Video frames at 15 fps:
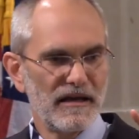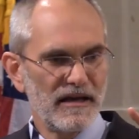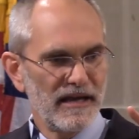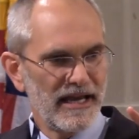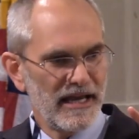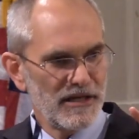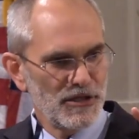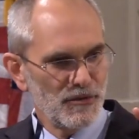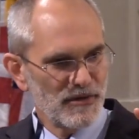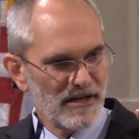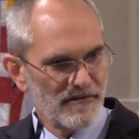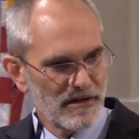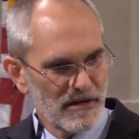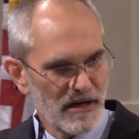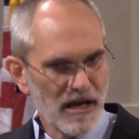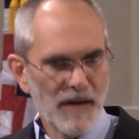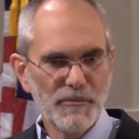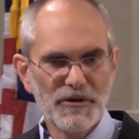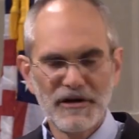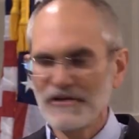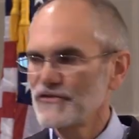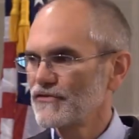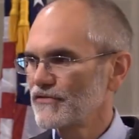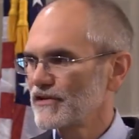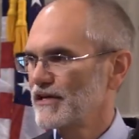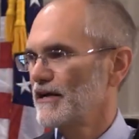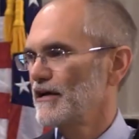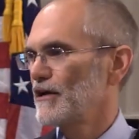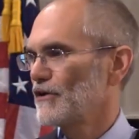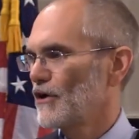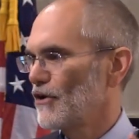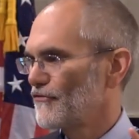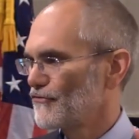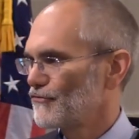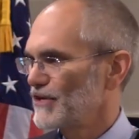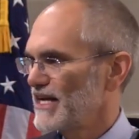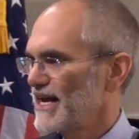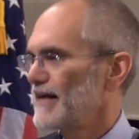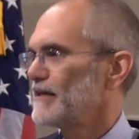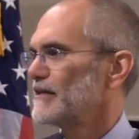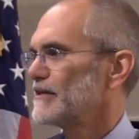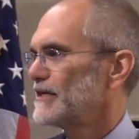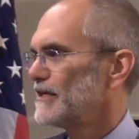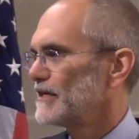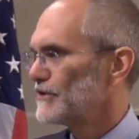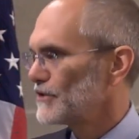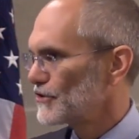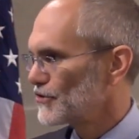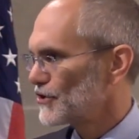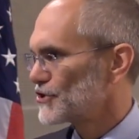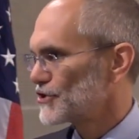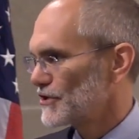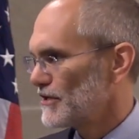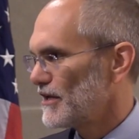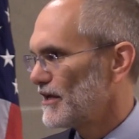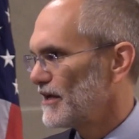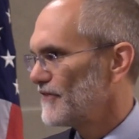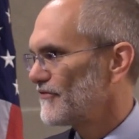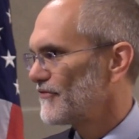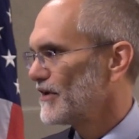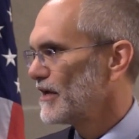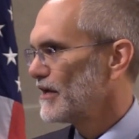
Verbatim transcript: uh, and you would have a comprehensive account of reality in the Christian life.